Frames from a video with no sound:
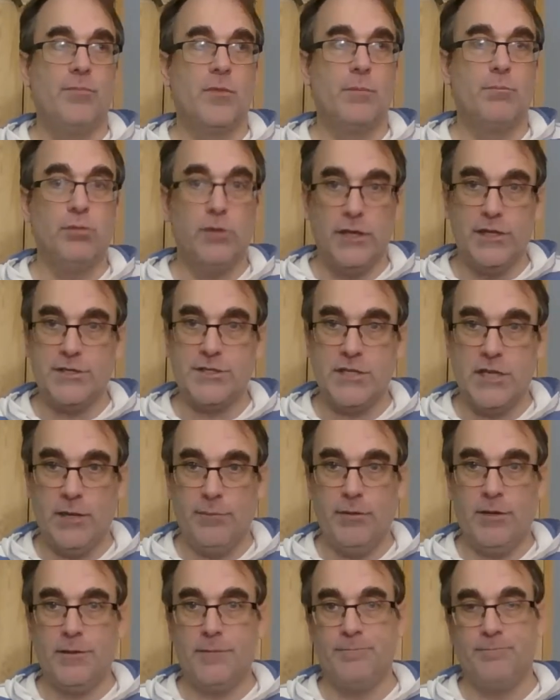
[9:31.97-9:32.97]
place
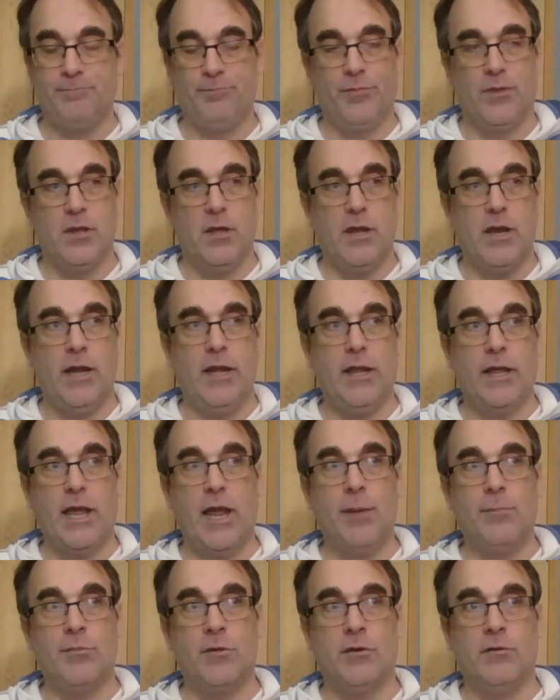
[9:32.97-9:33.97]
naming, any
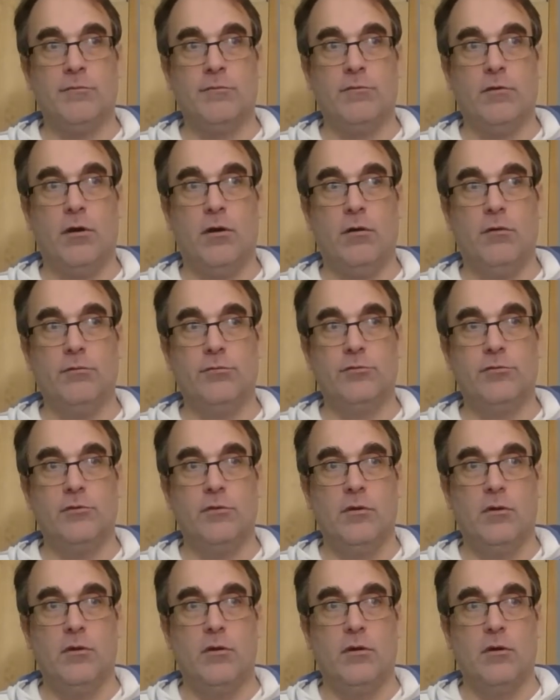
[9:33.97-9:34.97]
game that involves
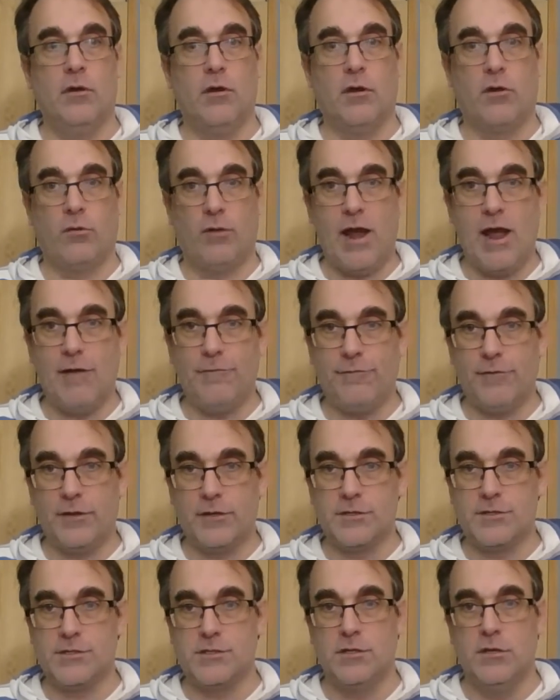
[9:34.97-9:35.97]
uh,
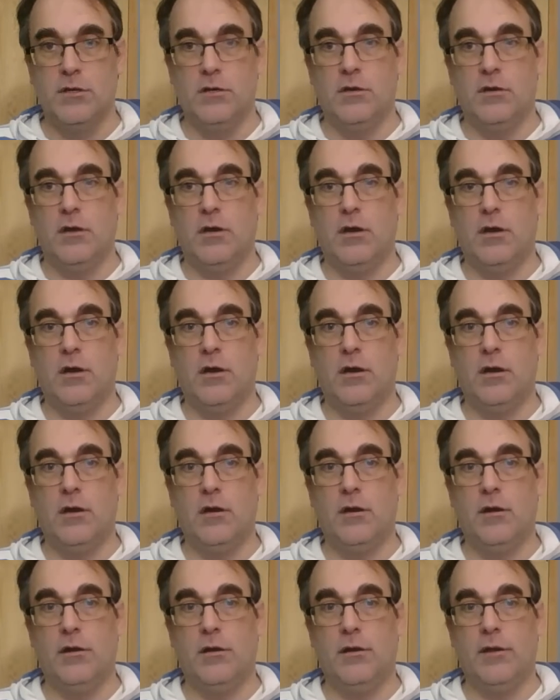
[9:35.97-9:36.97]
graphics,
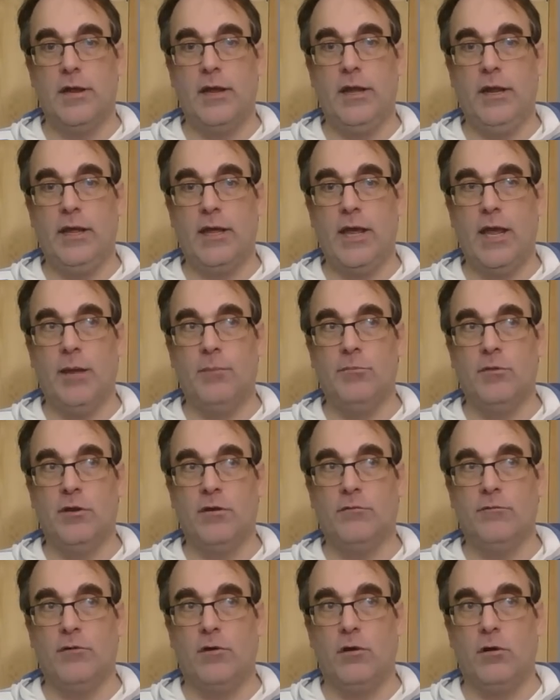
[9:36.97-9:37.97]
uh, any game that
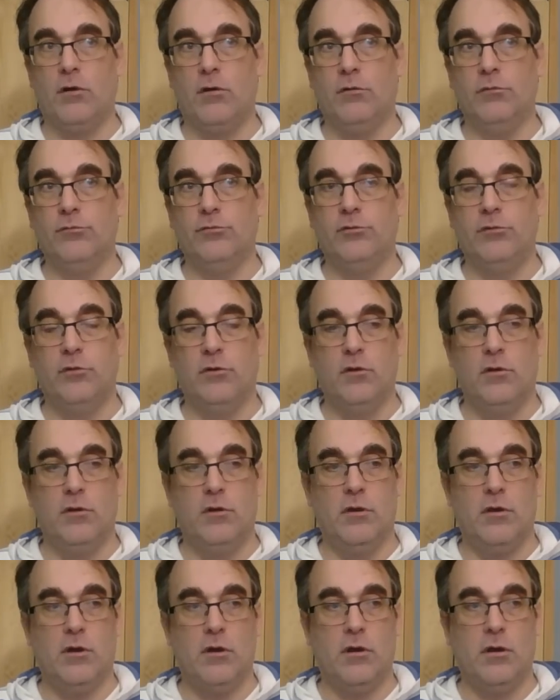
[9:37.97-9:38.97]
involves
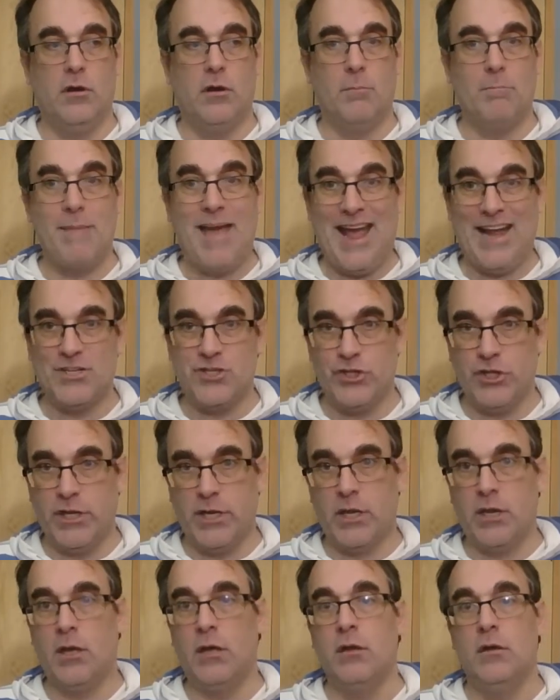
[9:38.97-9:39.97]
uh,
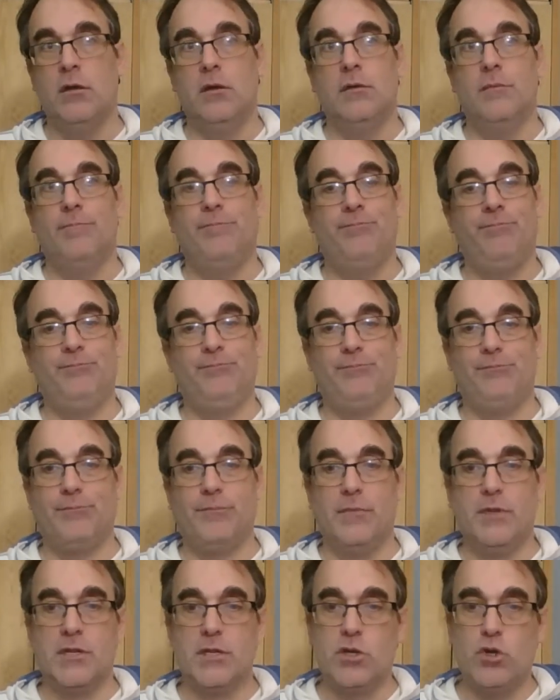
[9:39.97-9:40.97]
matching,
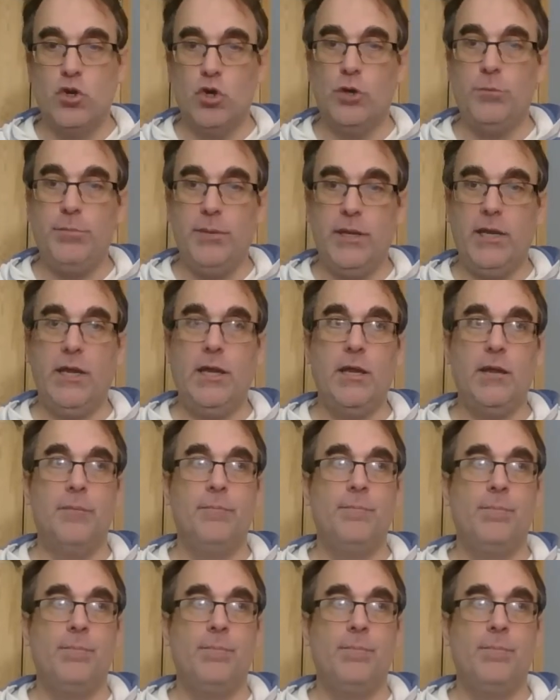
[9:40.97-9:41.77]
could be,